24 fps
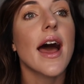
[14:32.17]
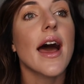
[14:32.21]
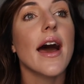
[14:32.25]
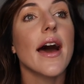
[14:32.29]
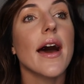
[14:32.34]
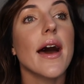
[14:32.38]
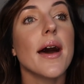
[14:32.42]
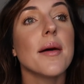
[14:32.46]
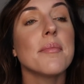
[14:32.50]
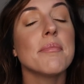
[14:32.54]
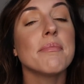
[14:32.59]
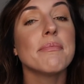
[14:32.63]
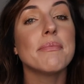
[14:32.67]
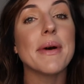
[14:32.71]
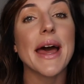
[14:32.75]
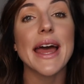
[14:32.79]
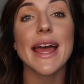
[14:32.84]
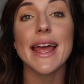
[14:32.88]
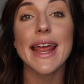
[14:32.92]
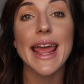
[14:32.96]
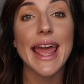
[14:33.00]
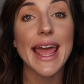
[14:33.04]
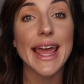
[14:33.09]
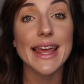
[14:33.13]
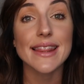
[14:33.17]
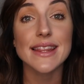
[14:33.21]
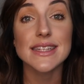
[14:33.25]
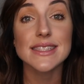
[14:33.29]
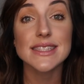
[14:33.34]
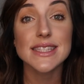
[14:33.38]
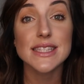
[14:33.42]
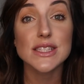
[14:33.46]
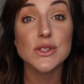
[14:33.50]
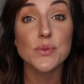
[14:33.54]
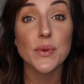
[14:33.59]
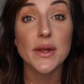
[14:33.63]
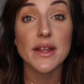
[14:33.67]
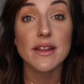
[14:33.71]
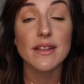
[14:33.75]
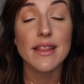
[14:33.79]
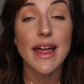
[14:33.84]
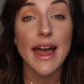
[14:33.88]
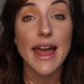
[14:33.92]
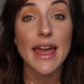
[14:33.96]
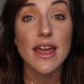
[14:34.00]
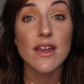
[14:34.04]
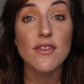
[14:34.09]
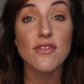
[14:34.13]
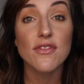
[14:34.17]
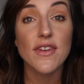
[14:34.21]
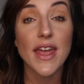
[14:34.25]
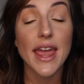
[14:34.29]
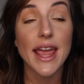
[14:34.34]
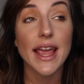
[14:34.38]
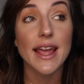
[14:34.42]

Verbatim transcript: Um, but hey, this is real life